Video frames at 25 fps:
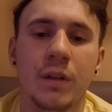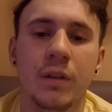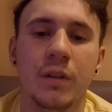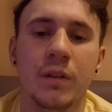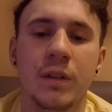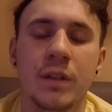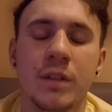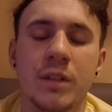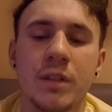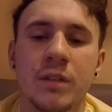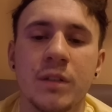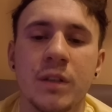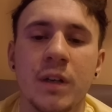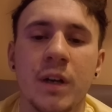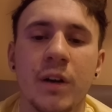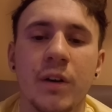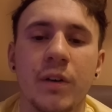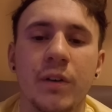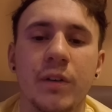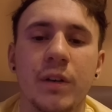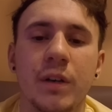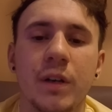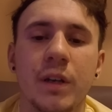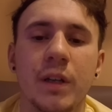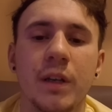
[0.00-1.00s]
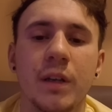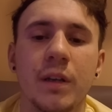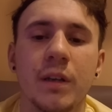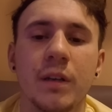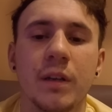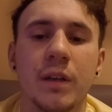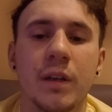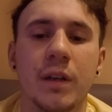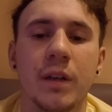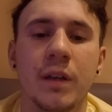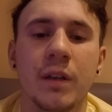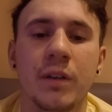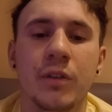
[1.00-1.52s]
This is currently
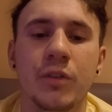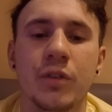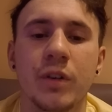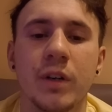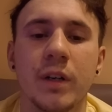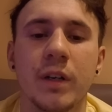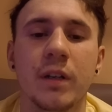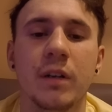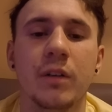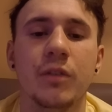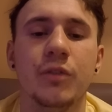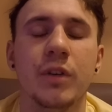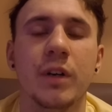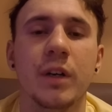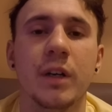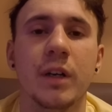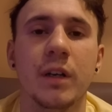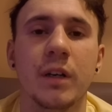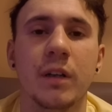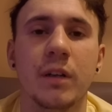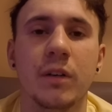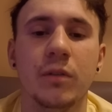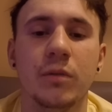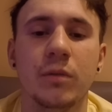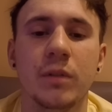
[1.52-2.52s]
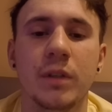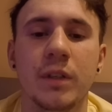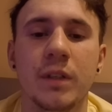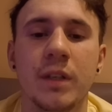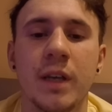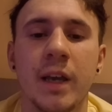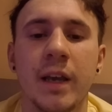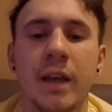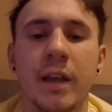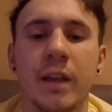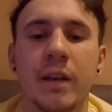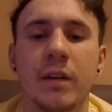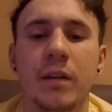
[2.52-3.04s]
a trial drug and only
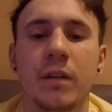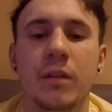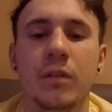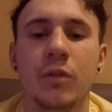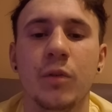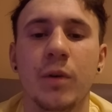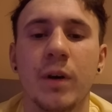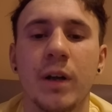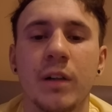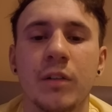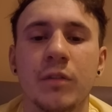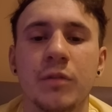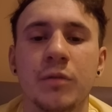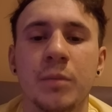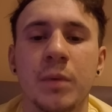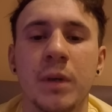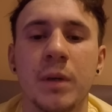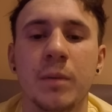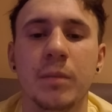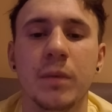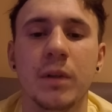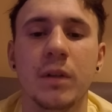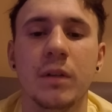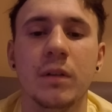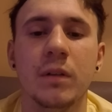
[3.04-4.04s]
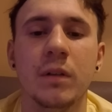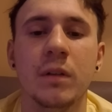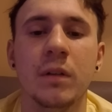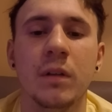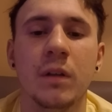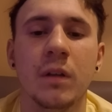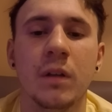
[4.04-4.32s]
10-12 people